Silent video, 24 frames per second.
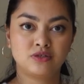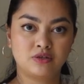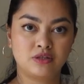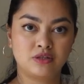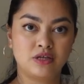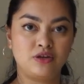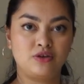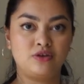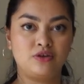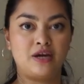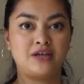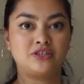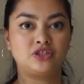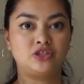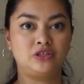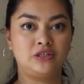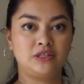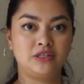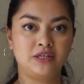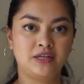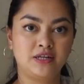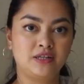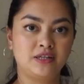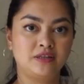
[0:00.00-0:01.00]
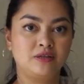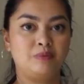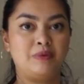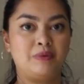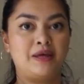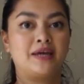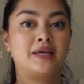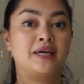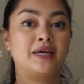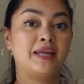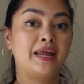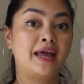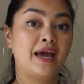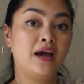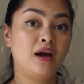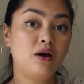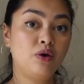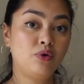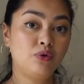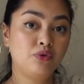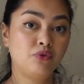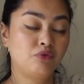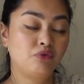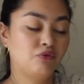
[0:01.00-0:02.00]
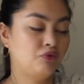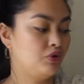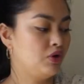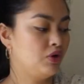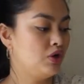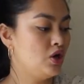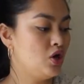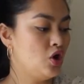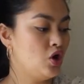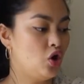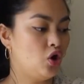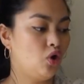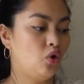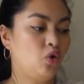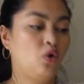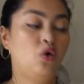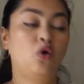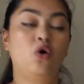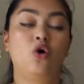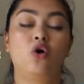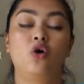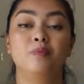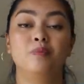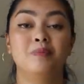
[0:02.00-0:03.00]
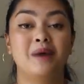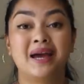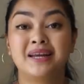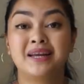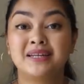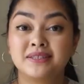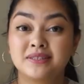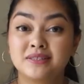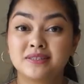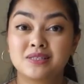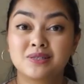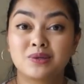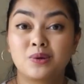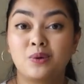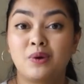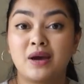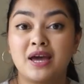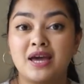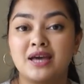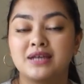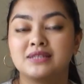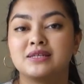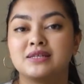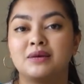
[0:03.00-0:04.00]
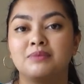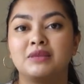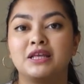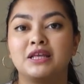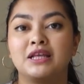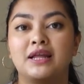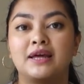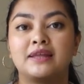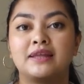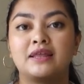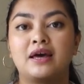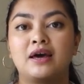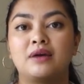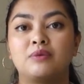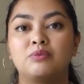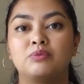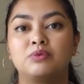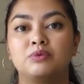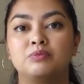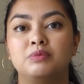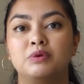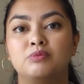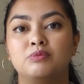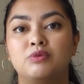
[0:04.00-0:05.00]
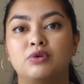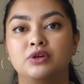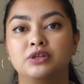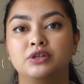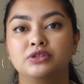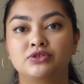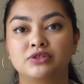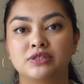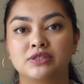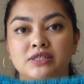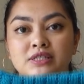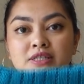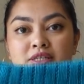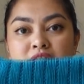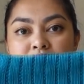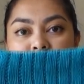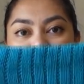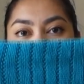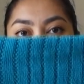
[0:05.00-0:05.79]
so that you're actually knitting the blanket out, or mitered square, something like that would be more interesting